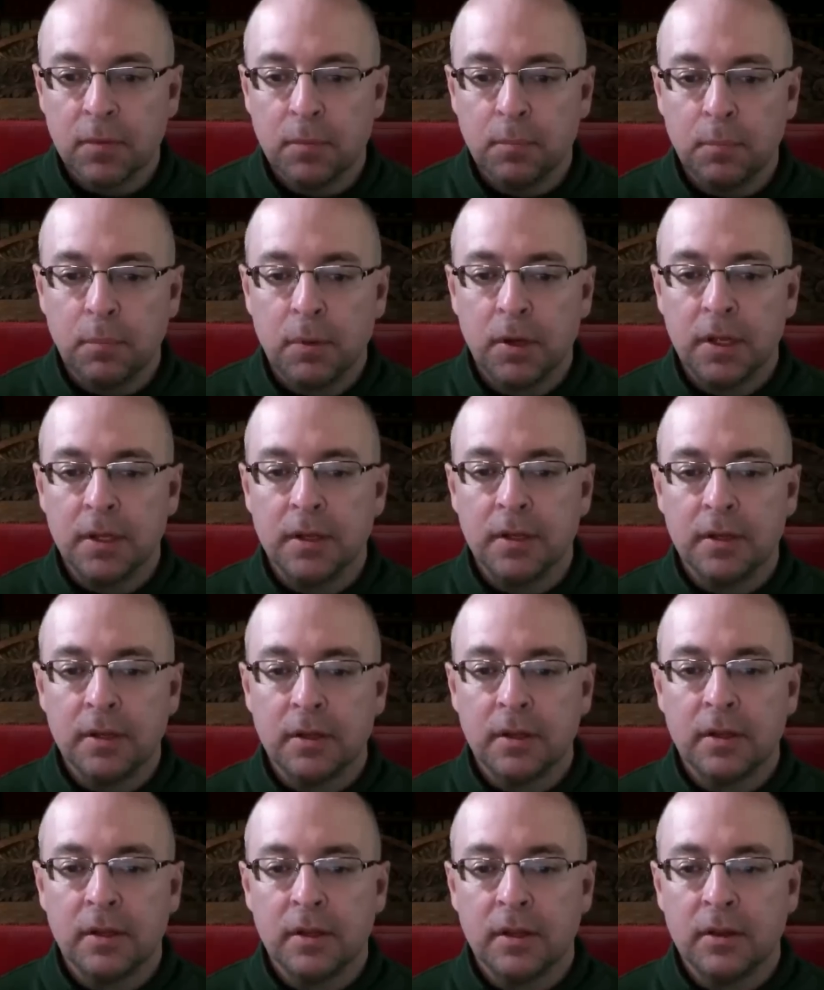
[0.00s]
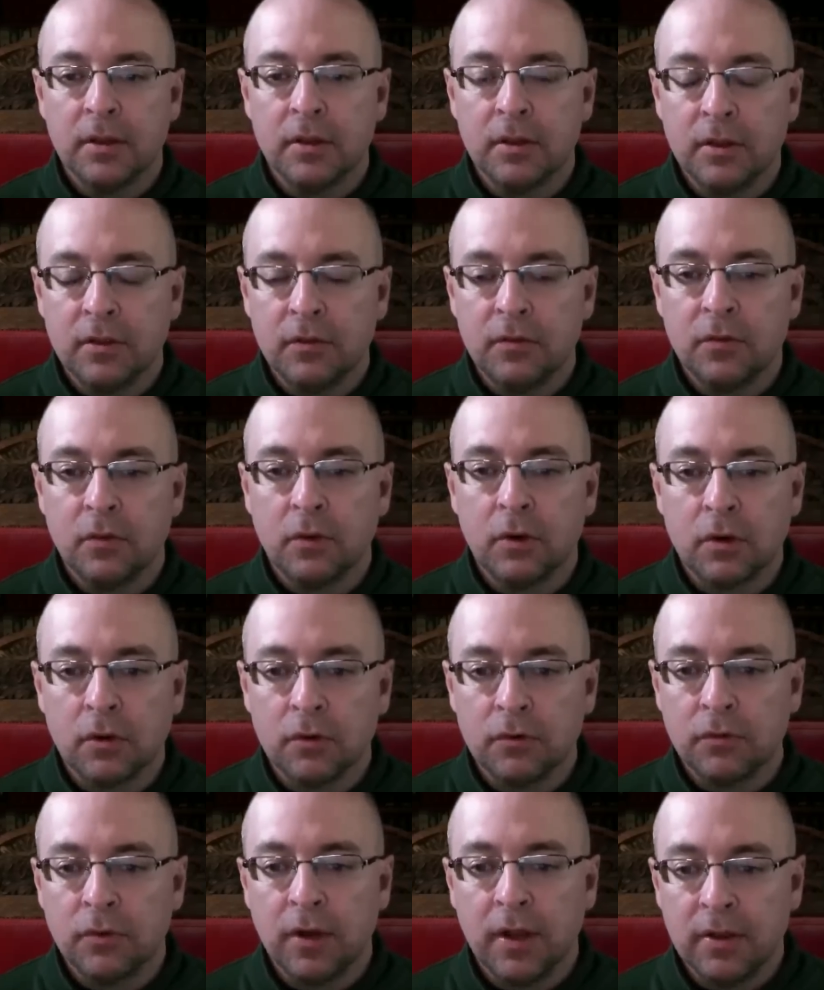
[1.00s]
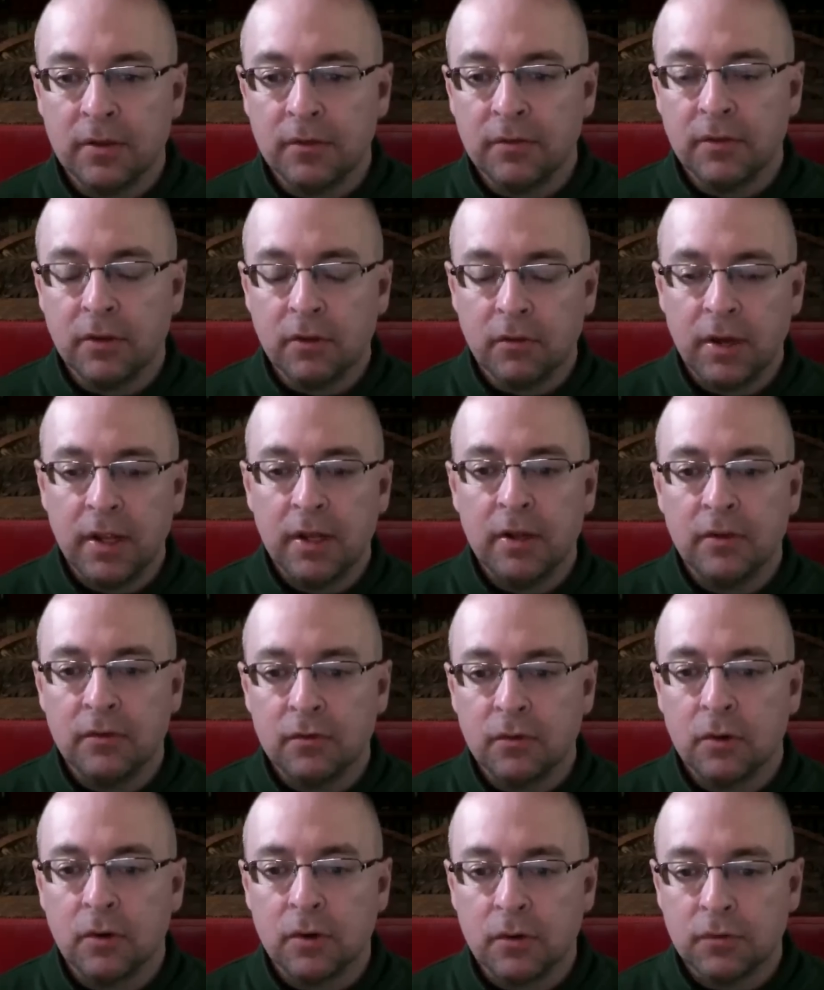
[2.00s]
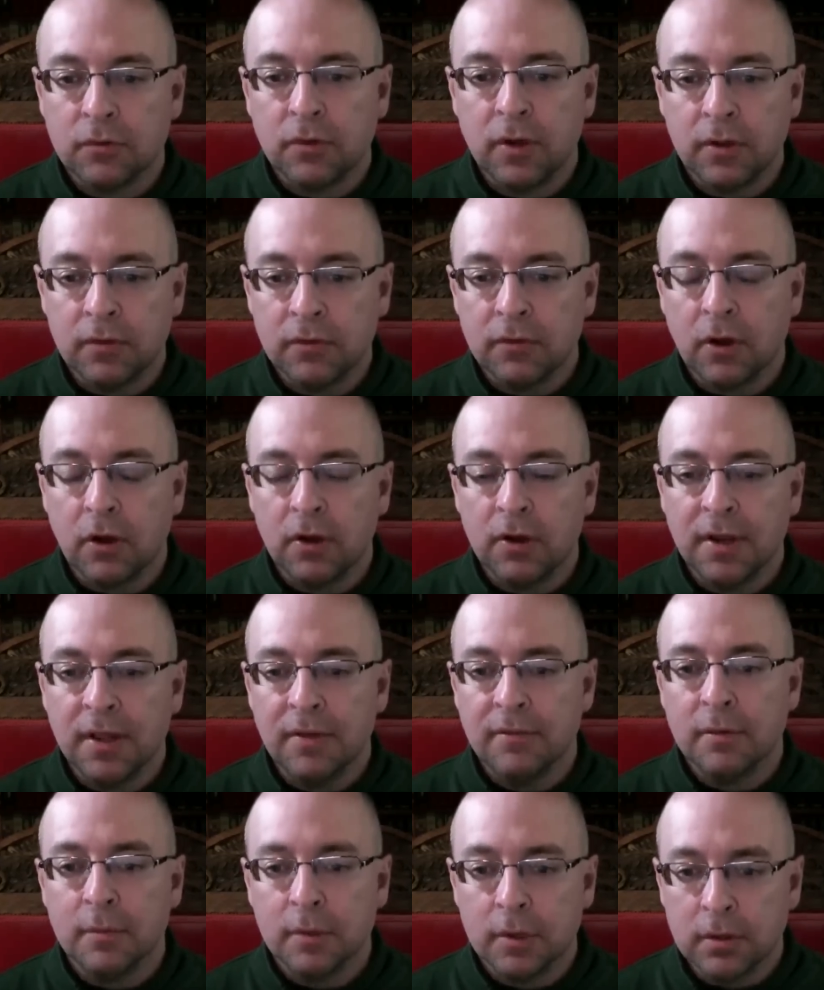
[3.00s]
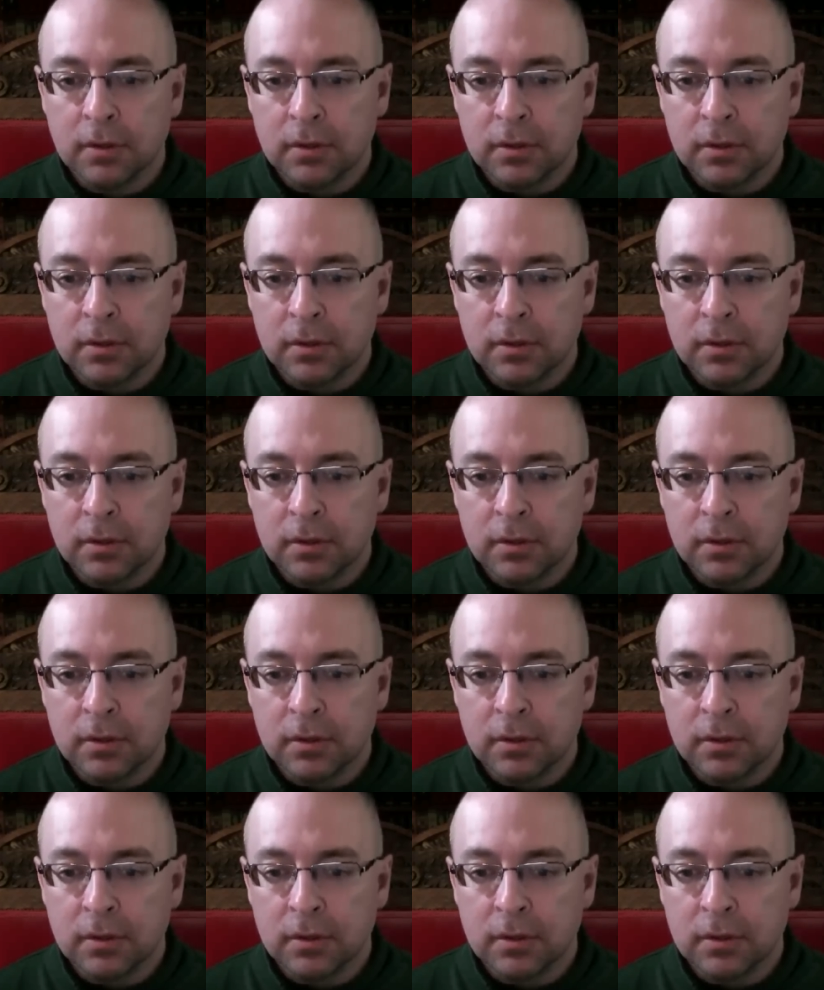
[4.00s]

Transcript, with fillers: but the historical trends, the great historical trends, are inevitable.